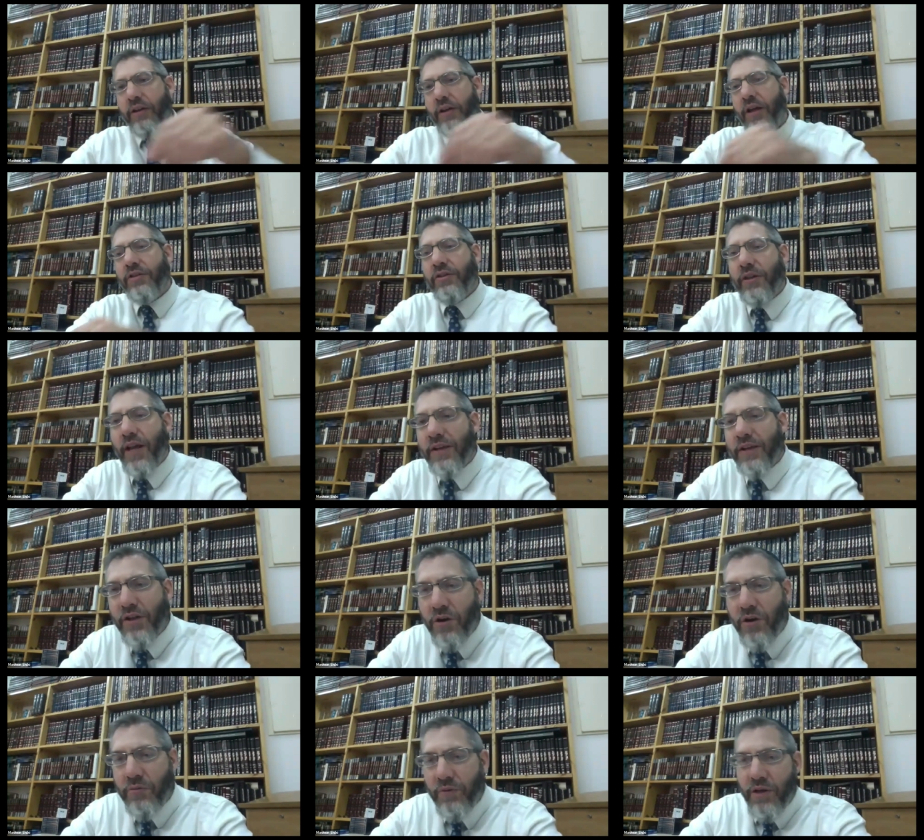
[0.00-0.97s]
As you guys
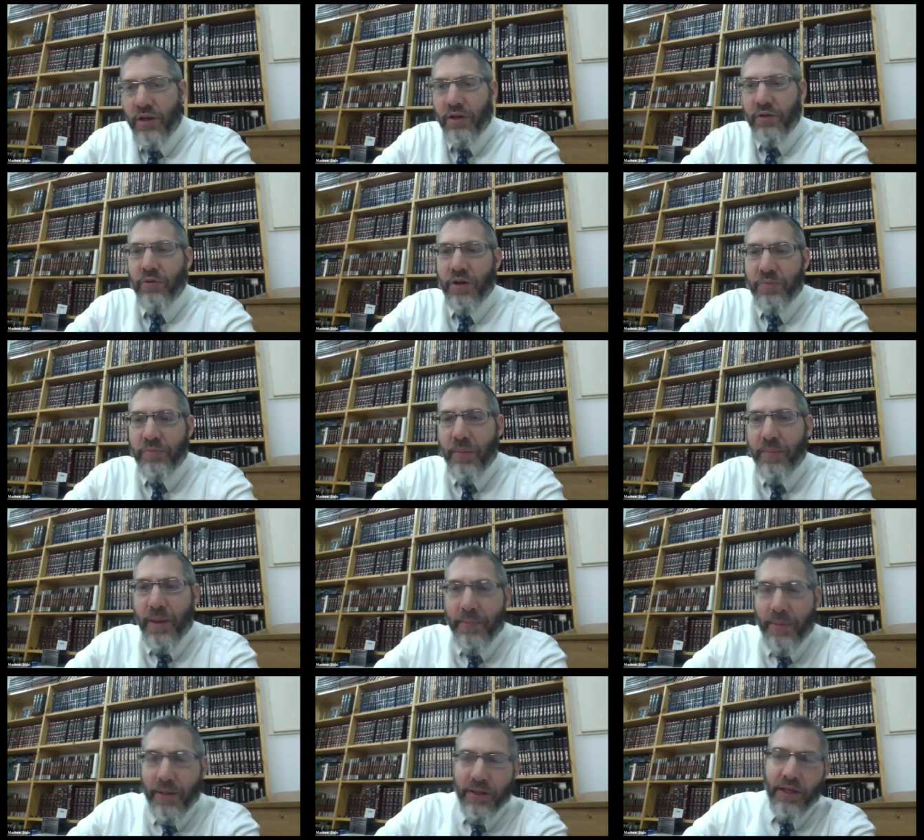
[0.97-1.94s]
know, what does
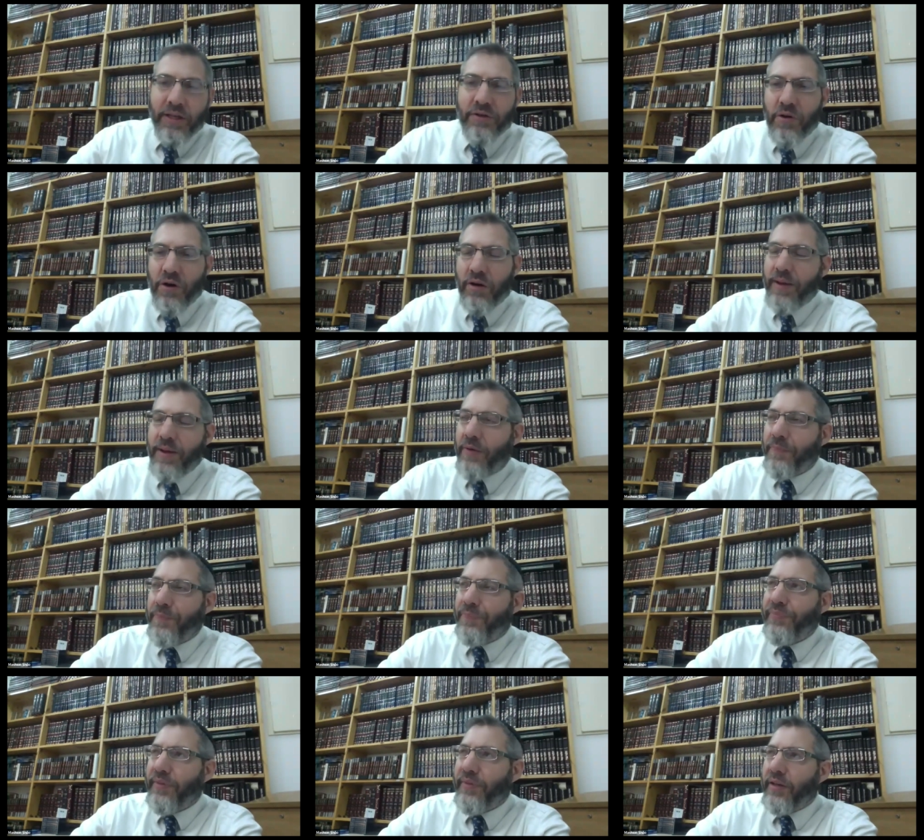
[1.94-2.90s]
Bameh Madlikin talk about?
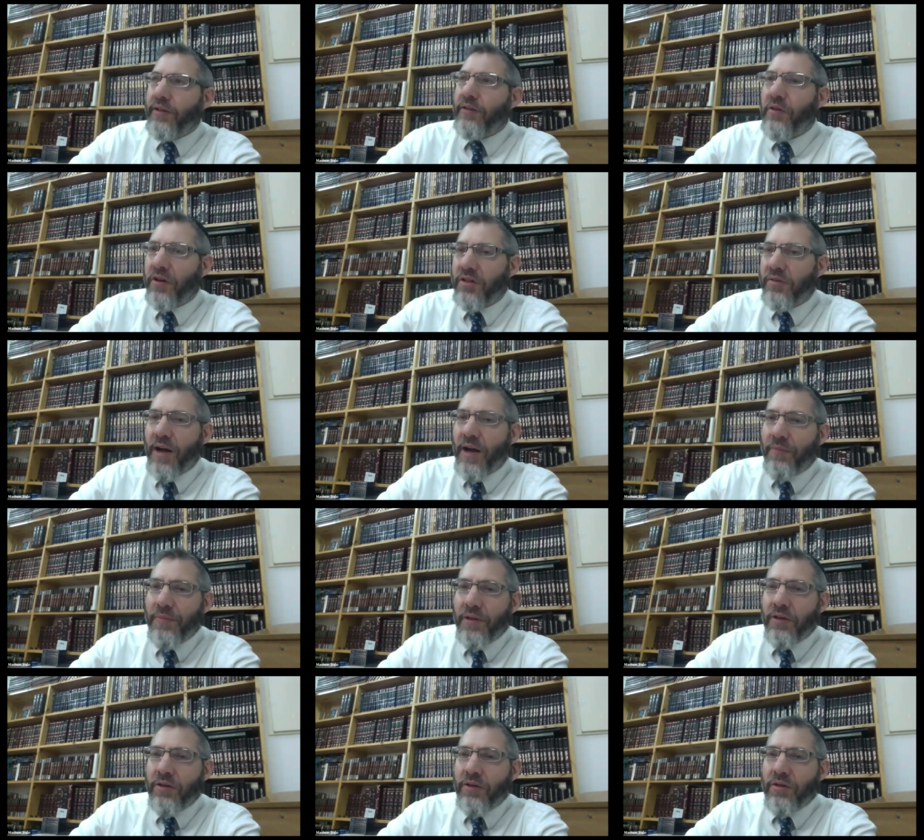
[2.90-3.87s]
It talks about
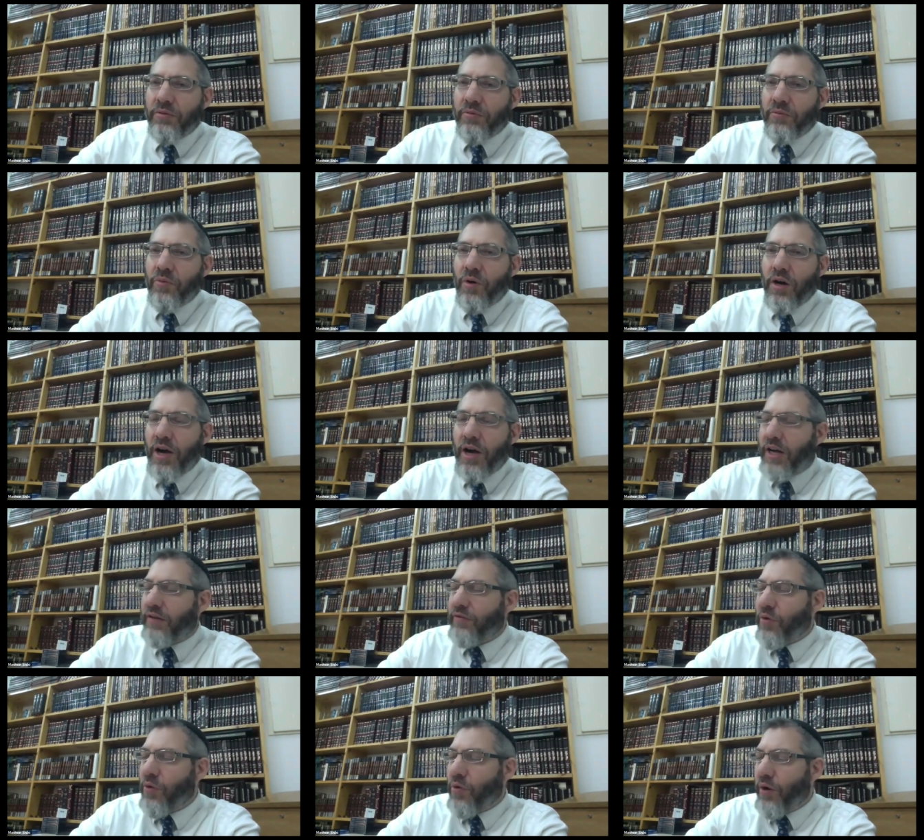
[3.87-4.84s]
what kind
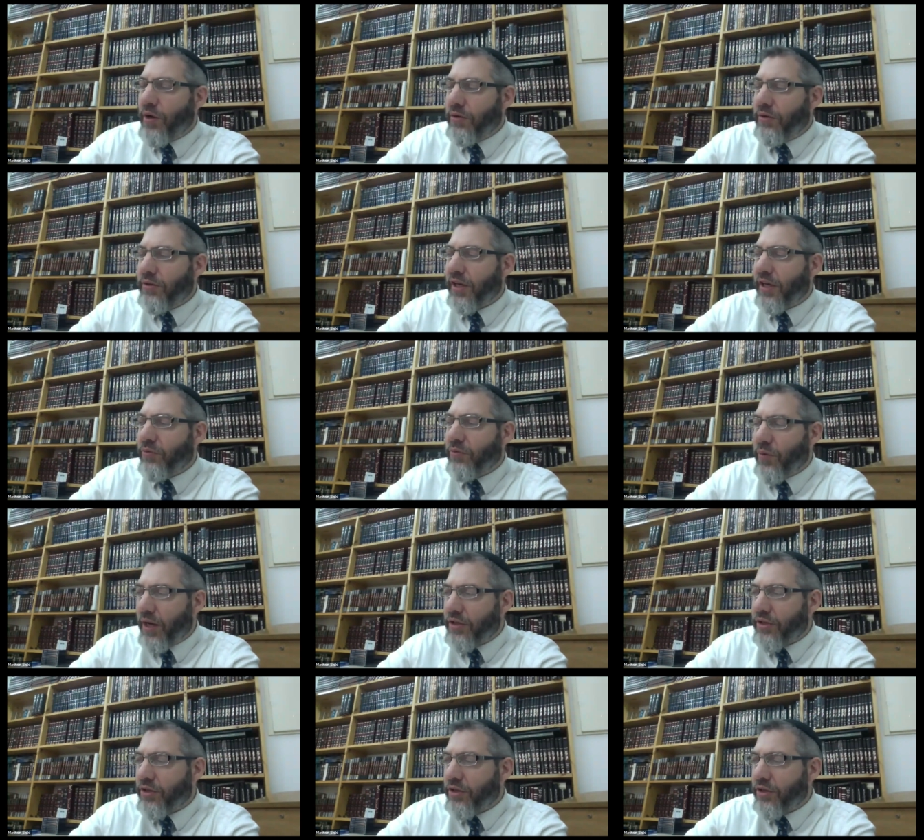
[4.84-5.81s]
of oils and
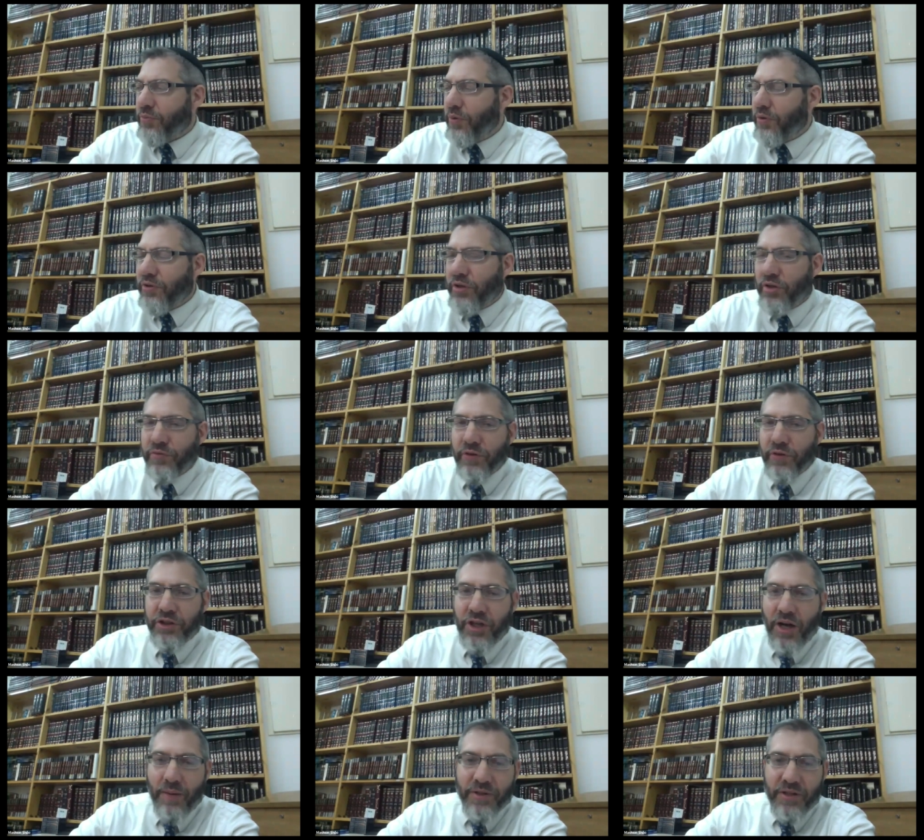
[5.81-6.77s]
wicks you're supposed to use for
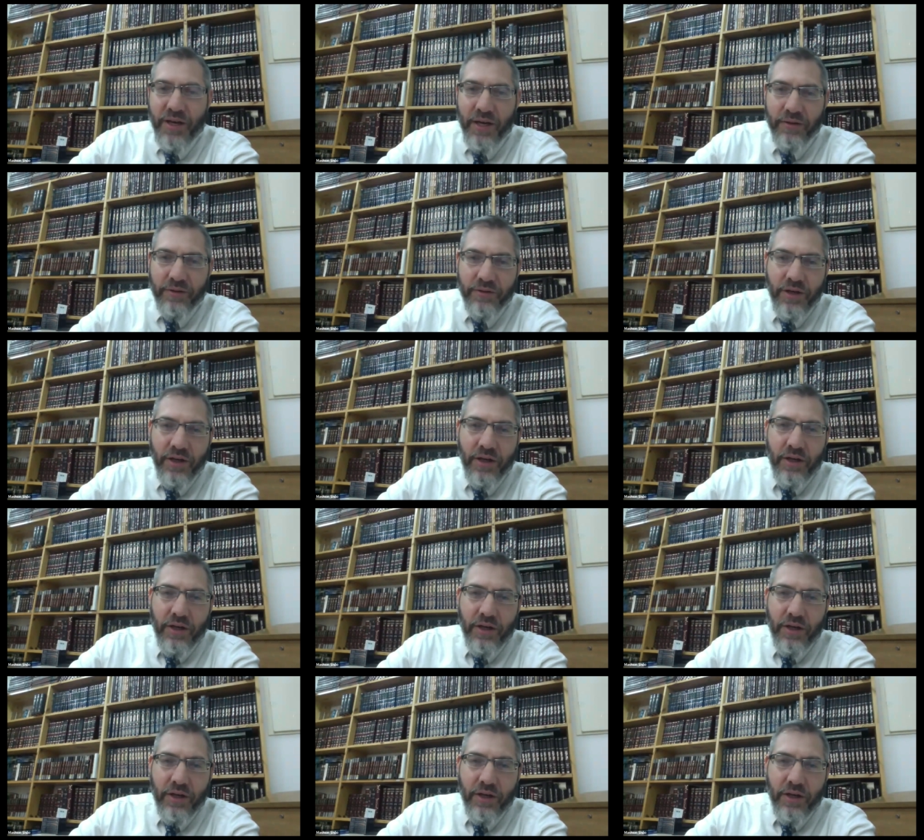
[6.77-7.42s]
Shabbos candles.